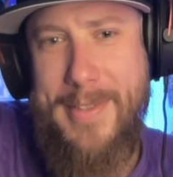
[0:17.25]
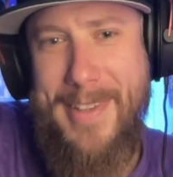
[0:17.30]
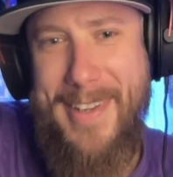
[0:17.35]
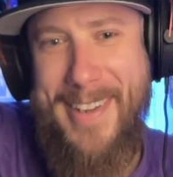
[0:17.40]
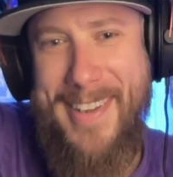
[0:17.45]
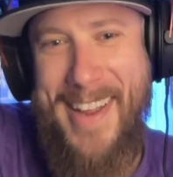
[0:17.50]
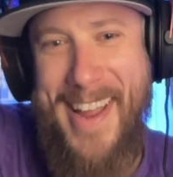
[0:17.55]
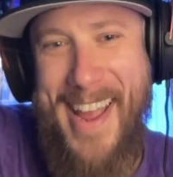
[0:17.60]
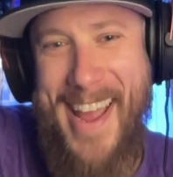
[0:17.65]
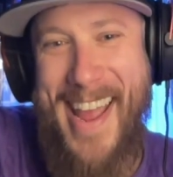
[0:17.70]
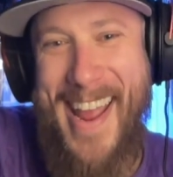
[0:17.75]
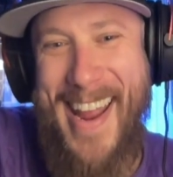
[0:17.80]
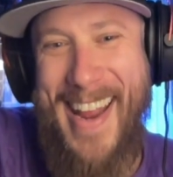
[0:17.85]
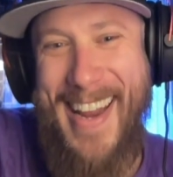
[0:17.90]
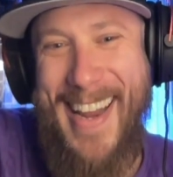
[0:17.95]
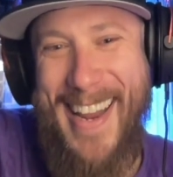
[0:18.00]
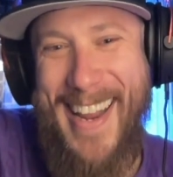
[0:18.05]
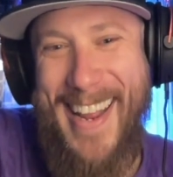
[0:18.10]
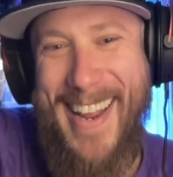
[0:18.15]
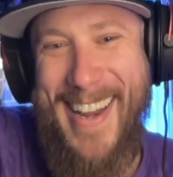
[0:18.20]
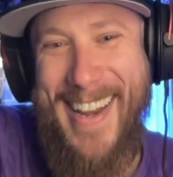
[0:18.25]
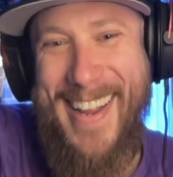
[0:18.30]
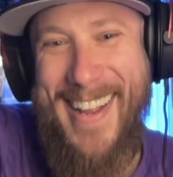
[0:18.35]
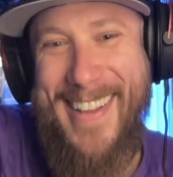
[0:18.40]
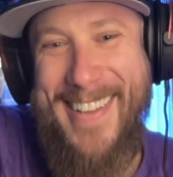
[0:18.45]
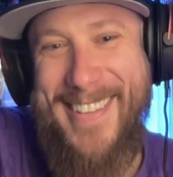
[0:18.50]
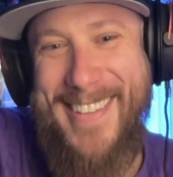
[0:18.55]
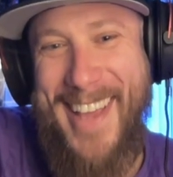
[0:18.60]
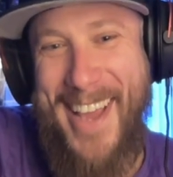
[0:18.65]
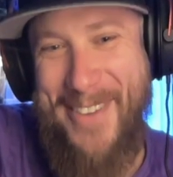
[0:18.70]
Oh, we started?
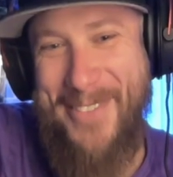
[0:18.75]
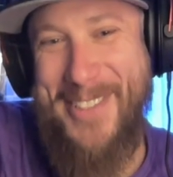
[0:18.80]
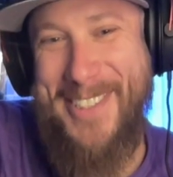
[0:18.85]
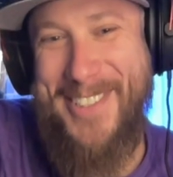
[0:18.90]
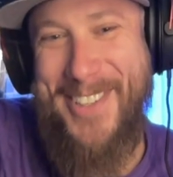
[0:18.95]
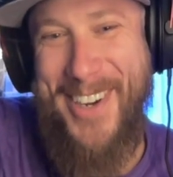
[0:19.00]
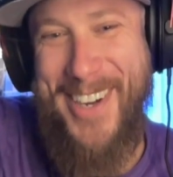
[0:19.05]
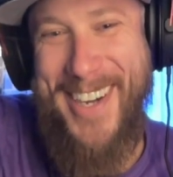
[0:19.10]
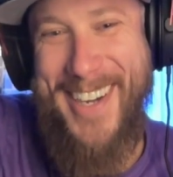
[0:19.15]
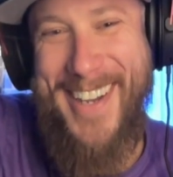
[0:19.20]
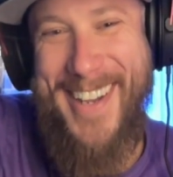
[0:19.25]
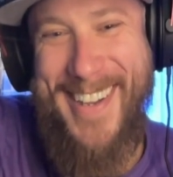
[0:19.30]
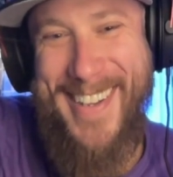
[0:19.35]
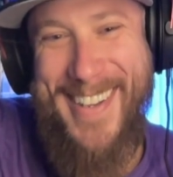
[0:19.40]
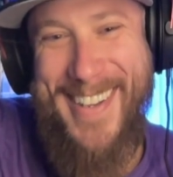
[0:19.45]
Yeah, we started.